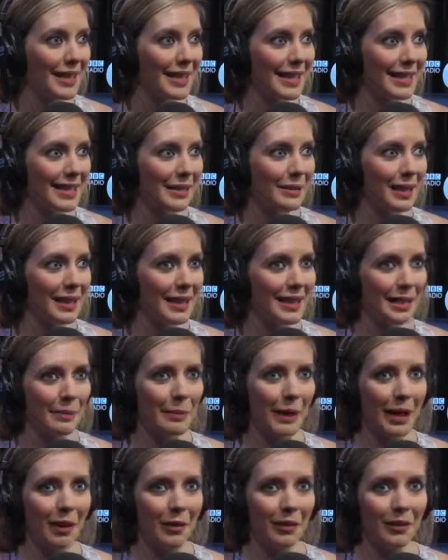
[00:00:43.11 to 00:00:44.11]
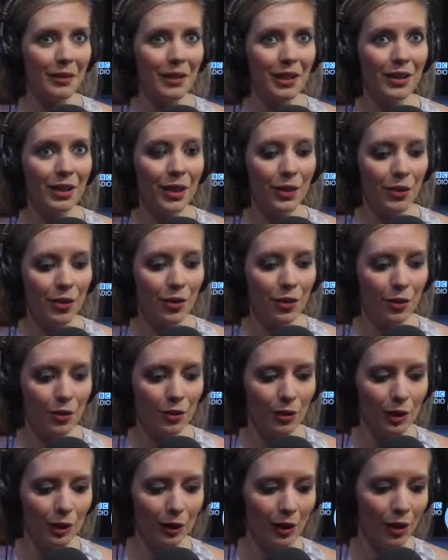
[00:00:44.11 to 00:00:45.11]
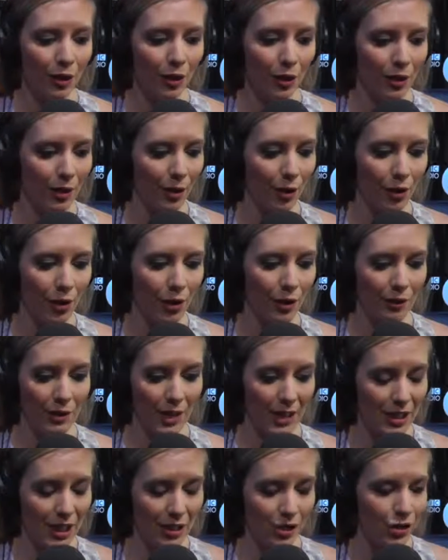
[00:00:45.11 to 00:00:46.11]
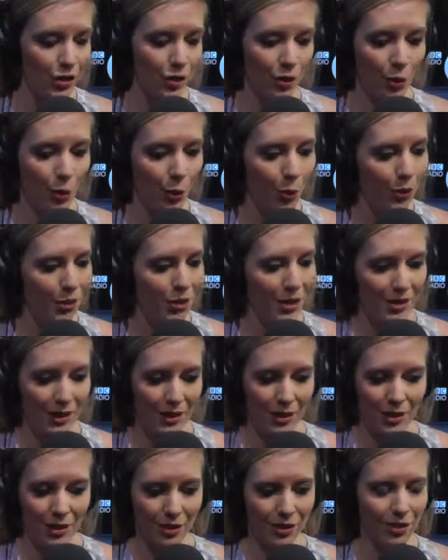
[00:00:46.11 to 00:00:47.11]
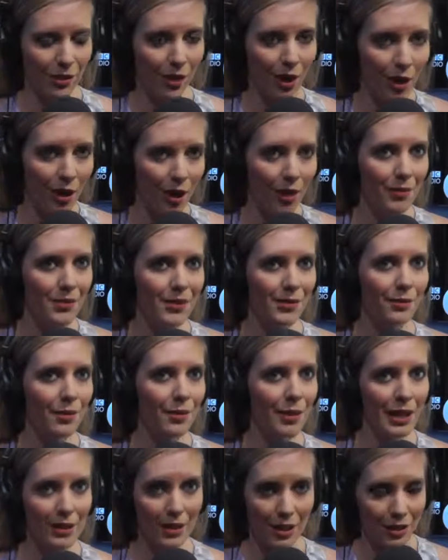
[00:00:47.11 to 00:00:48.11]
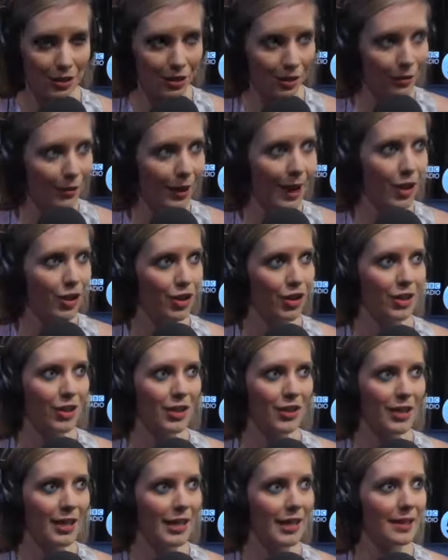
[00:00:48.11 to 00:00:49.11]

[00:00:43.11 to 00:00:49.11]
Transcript: It's it's about you know looking at it teaches you quarters, it teaches you halves, it teaches you fractions.